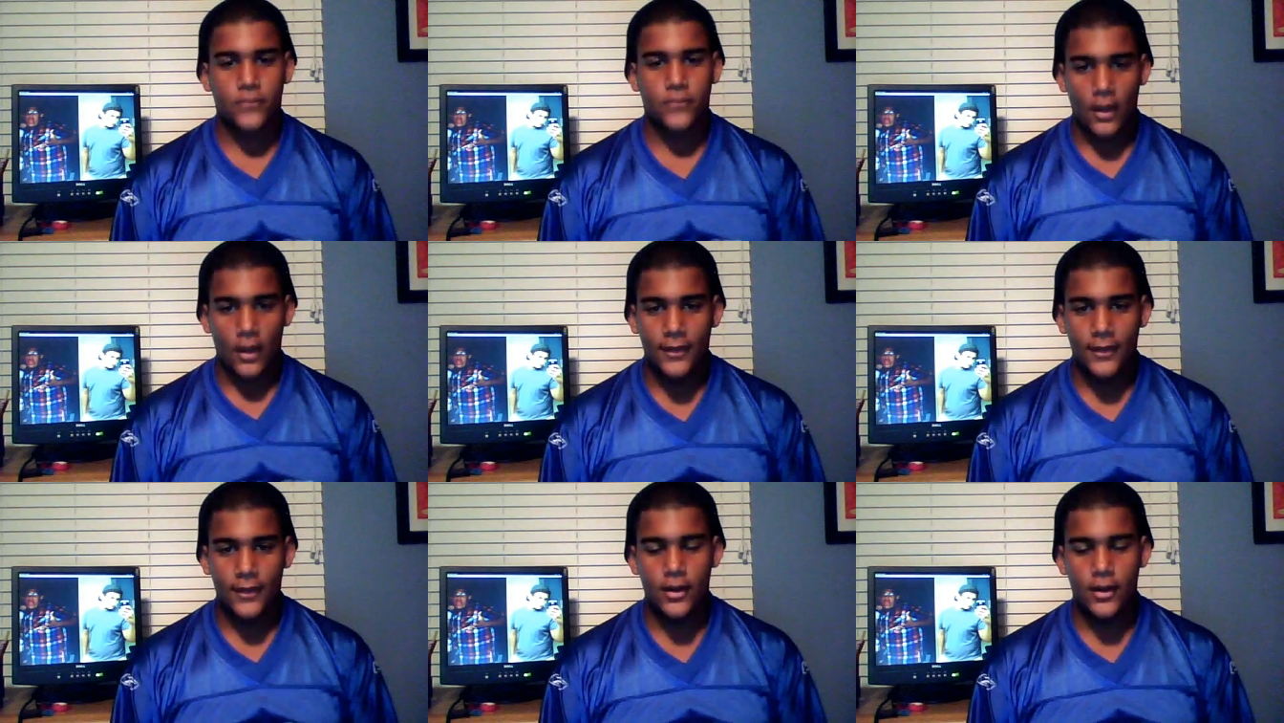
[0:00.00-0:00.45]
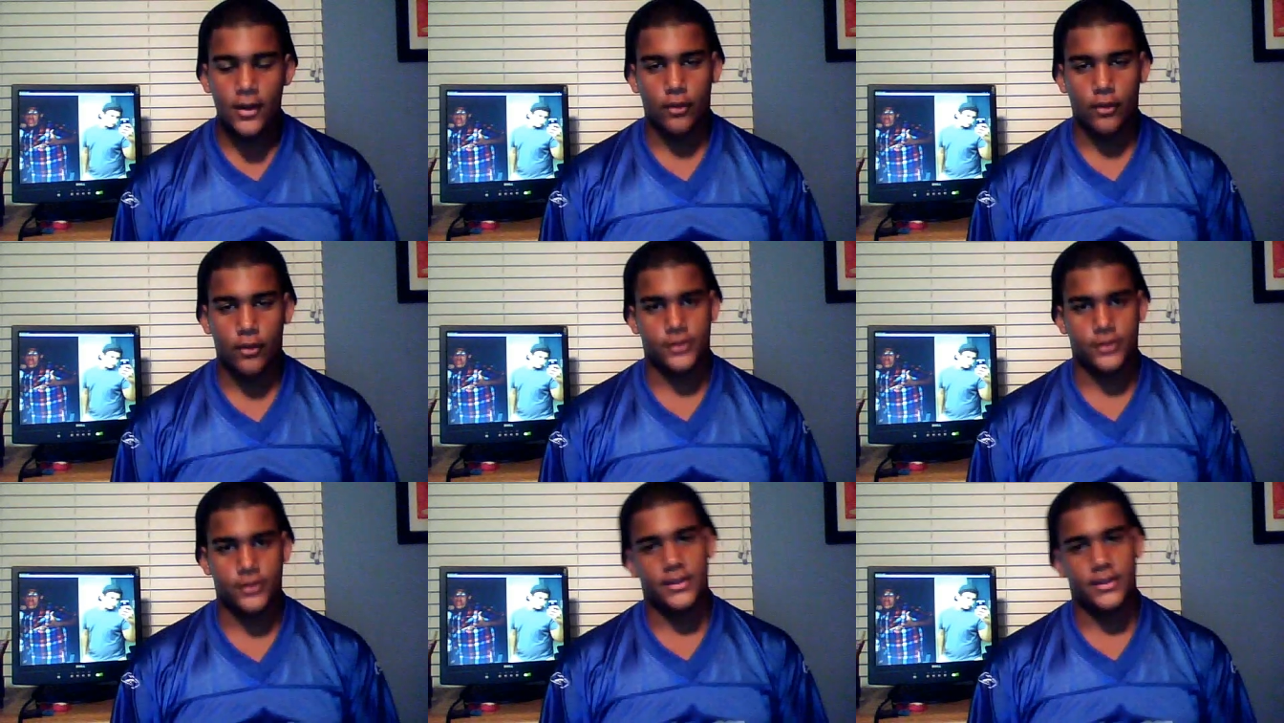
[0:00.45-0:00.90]
They know the
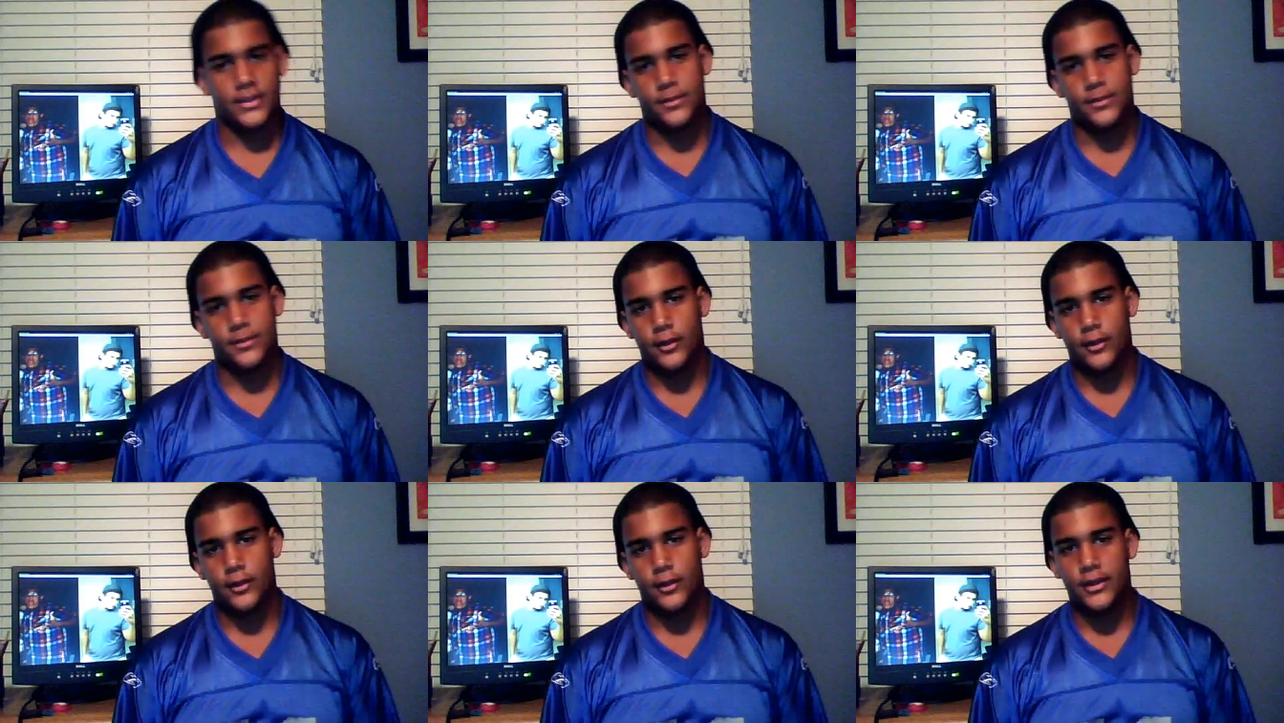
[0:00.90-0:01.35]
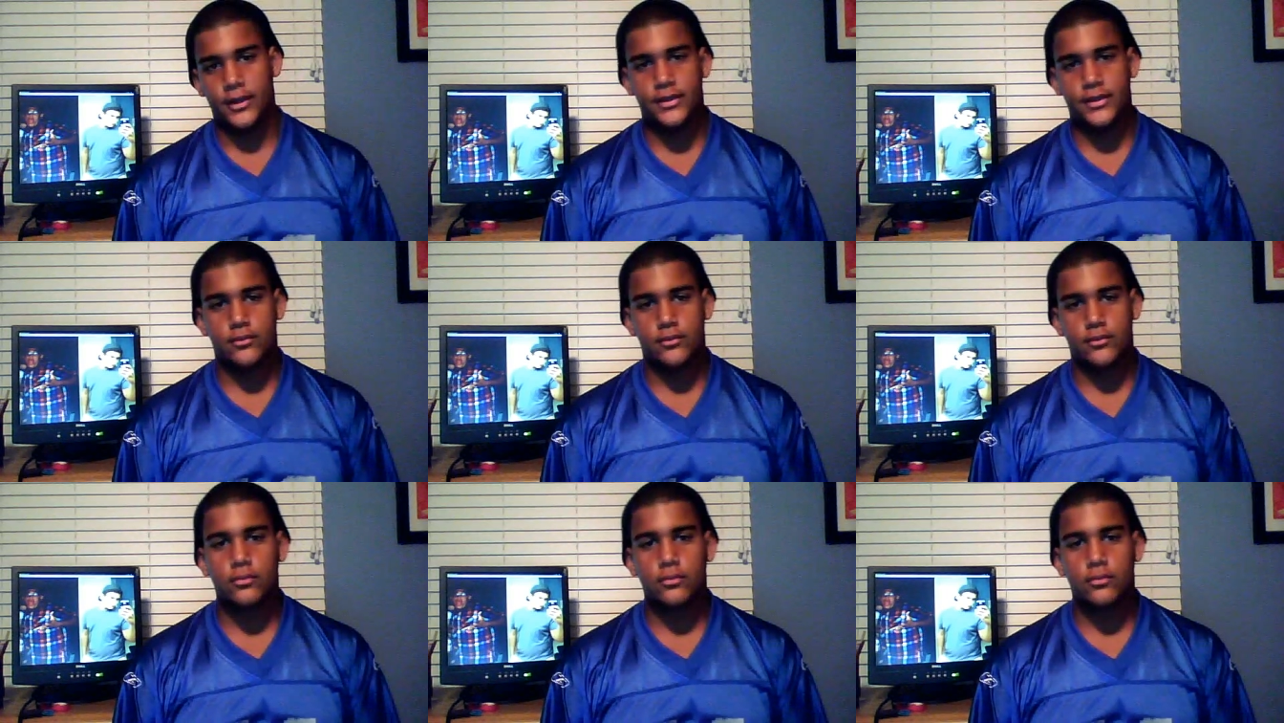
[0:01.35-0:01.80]
responsibilities
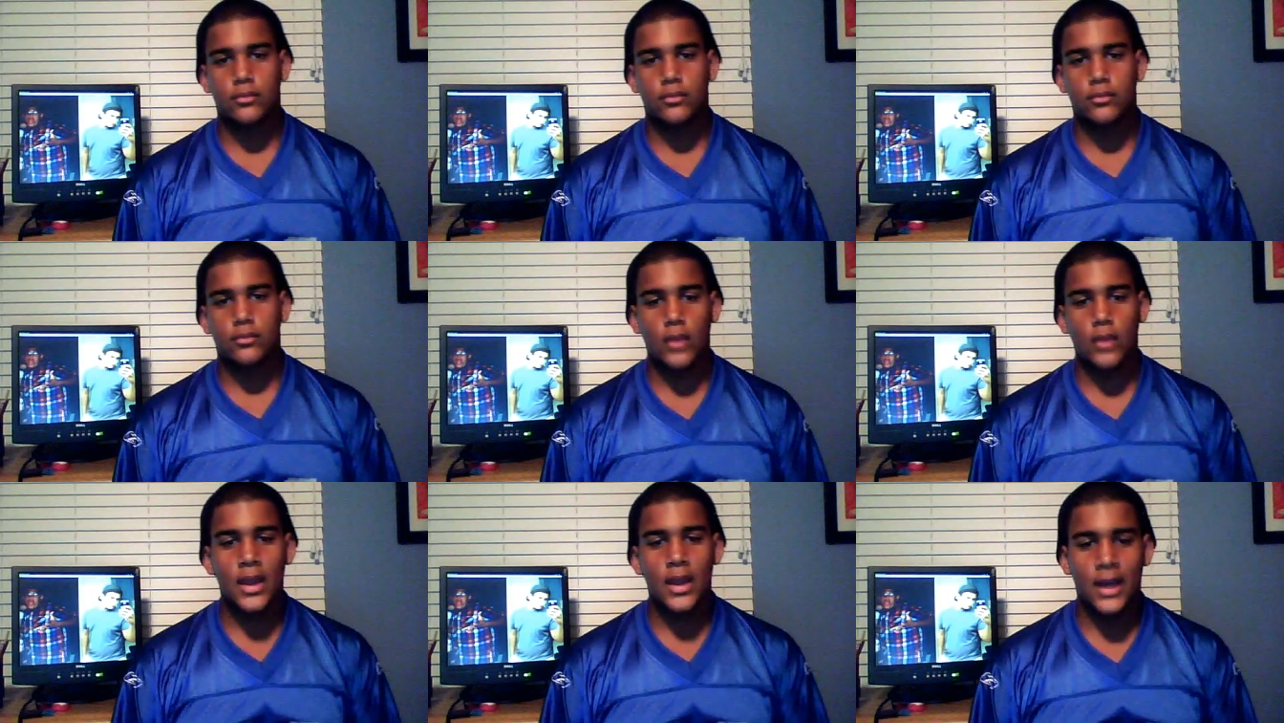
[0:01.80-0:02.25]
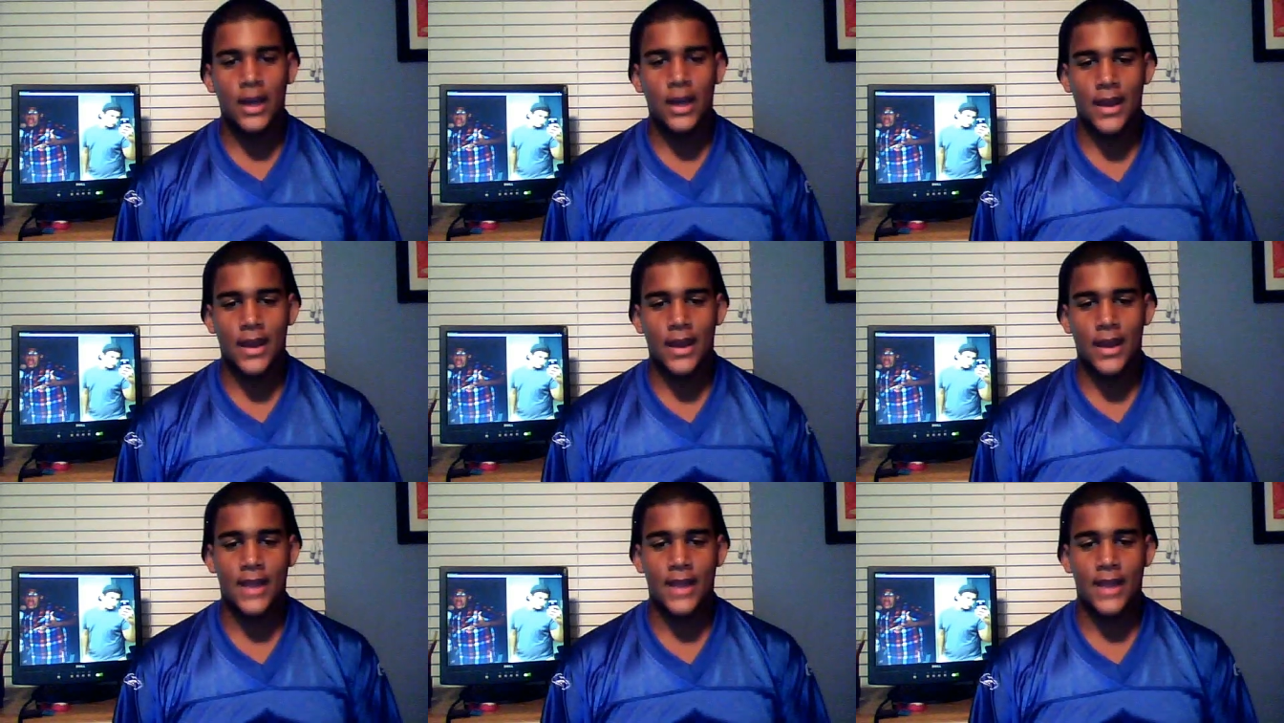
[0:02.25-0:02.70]
and how
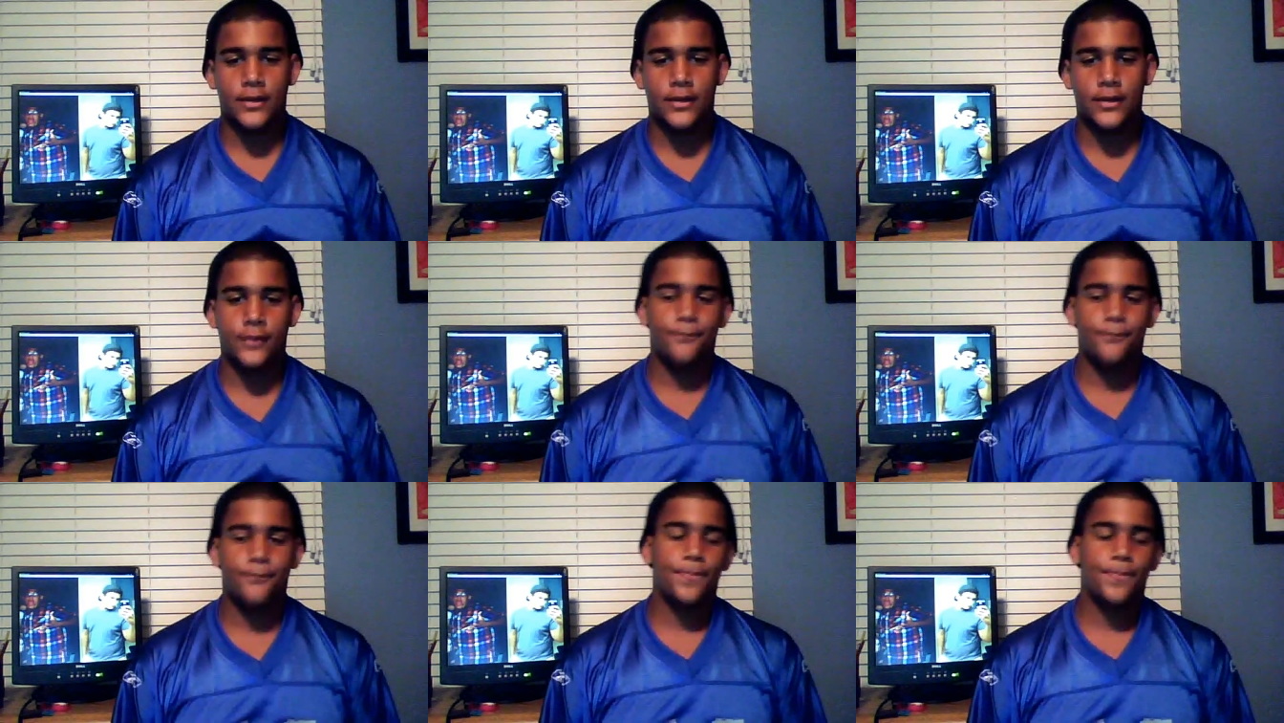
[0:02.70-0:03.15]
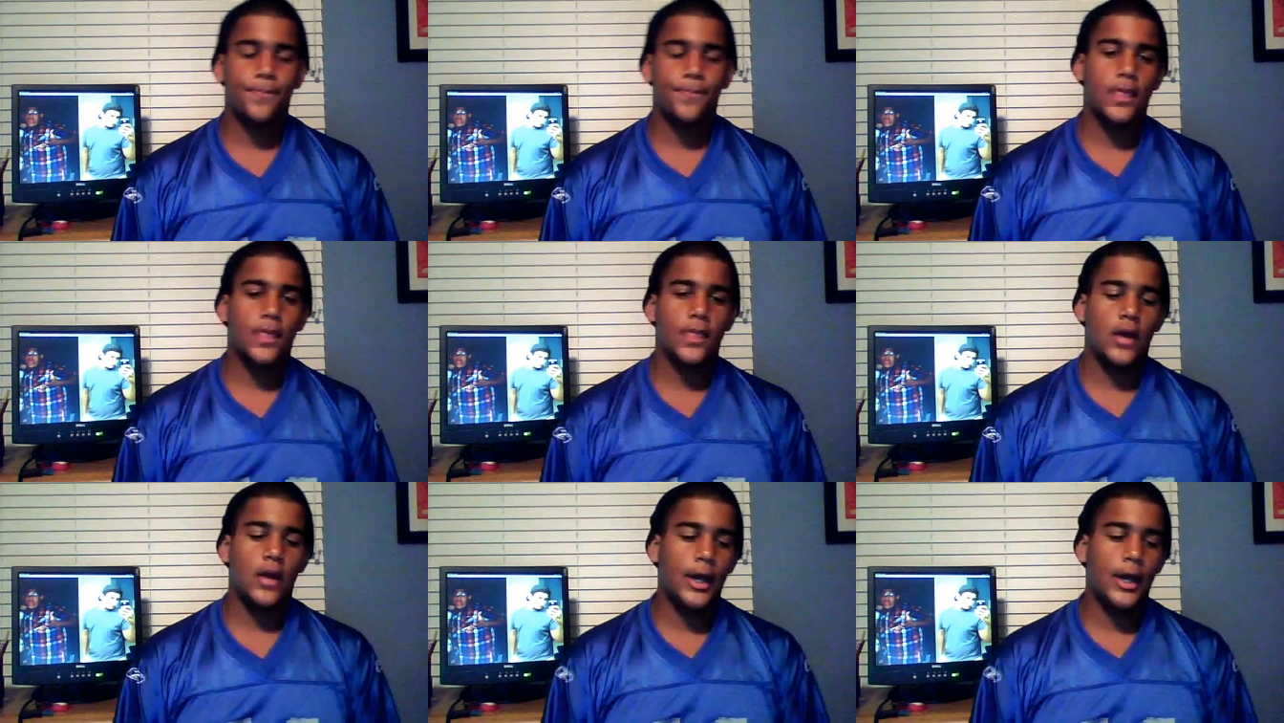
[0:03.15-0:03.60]
to handle
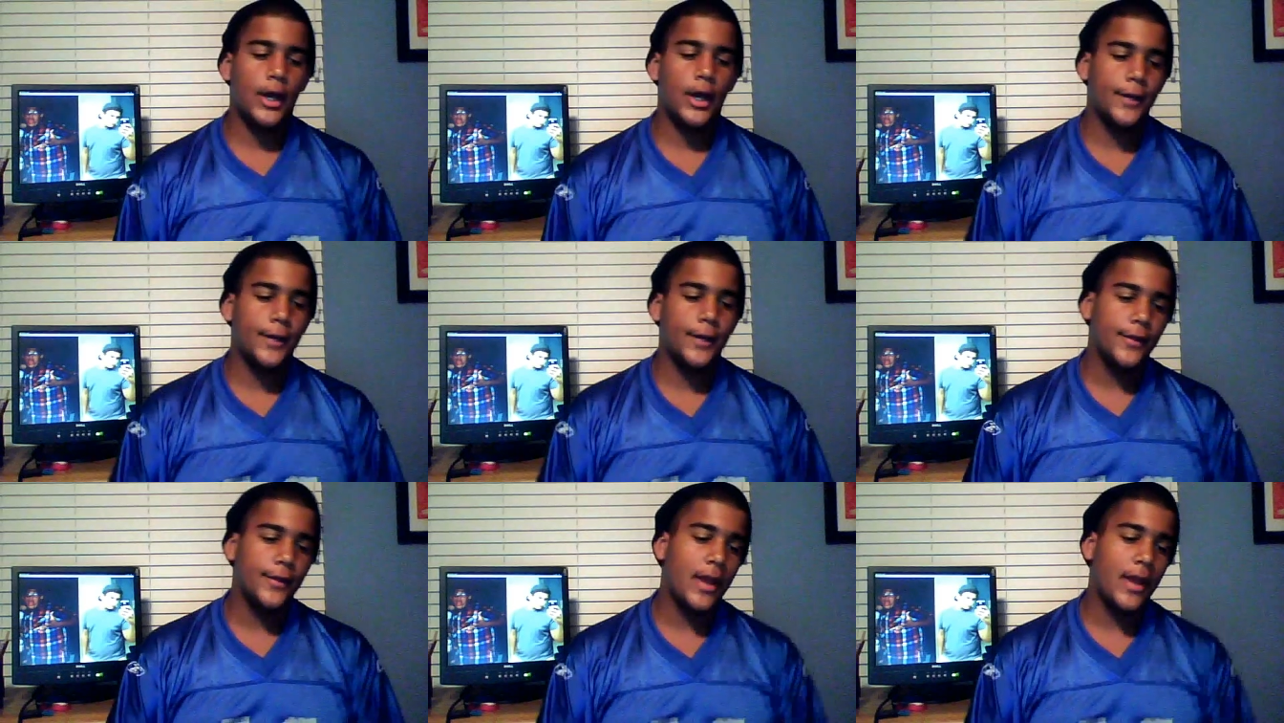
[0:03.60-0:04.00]
them.